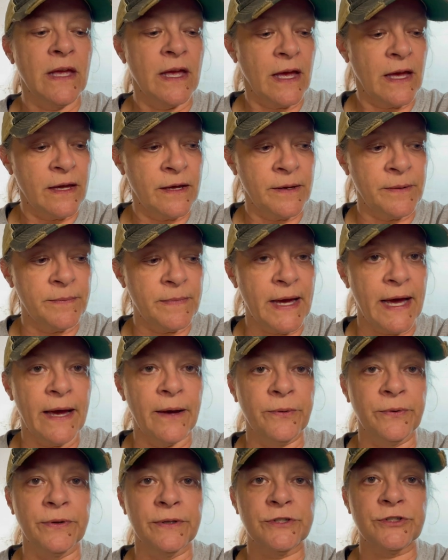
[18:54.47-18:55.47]
um, I
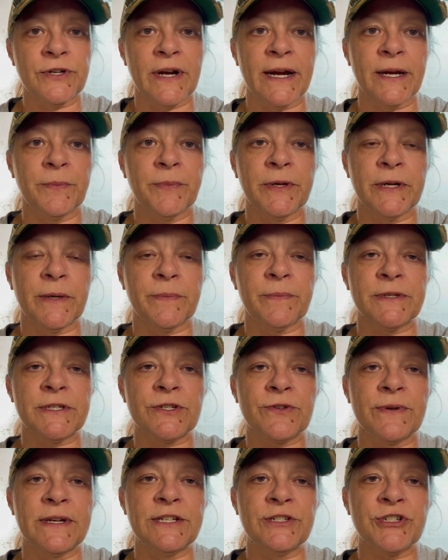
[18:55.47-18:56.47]
will try to put up a
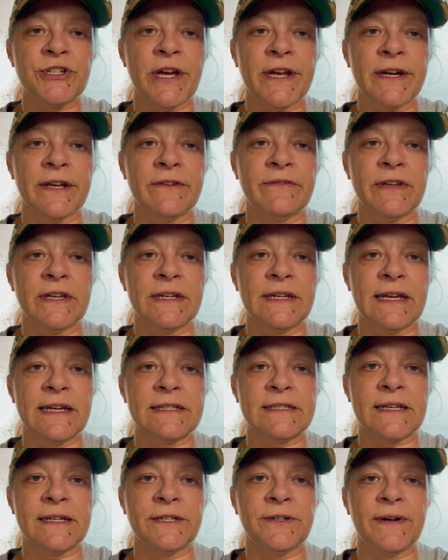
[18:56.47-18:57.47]
screenshot of it
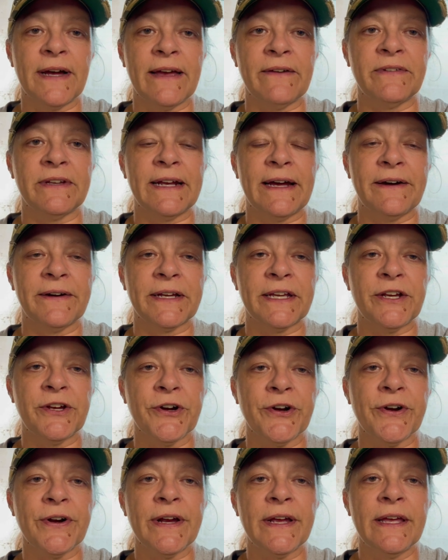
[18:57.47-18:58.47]
as I don't have it out
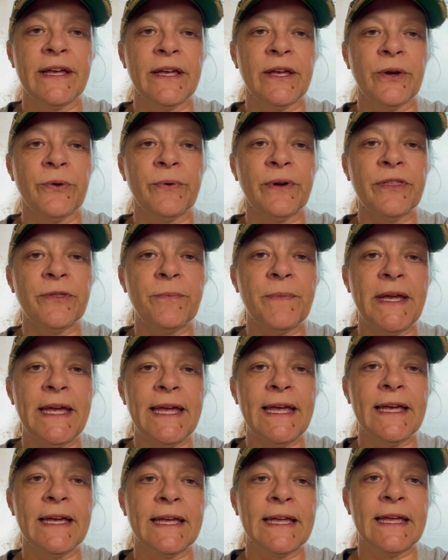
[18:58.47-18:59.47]
here with
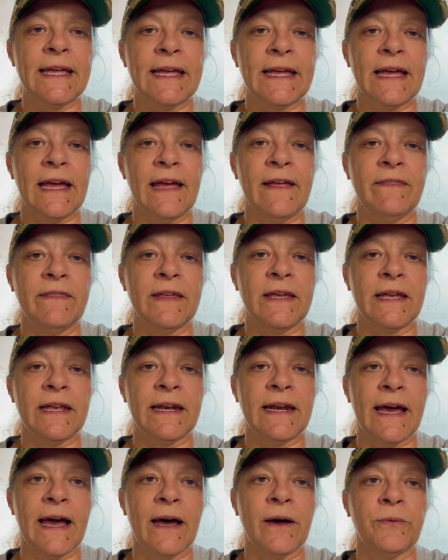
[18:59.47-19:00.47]
me. And
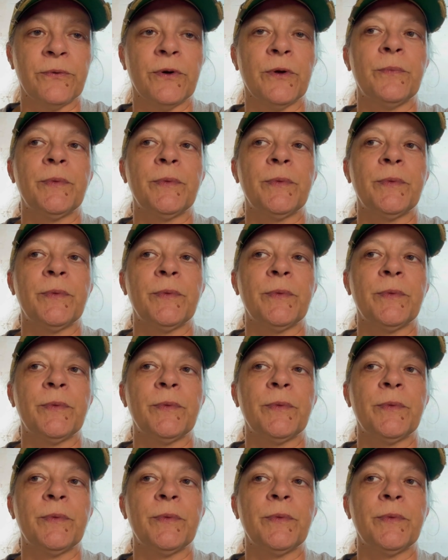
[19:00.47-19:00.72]
then I will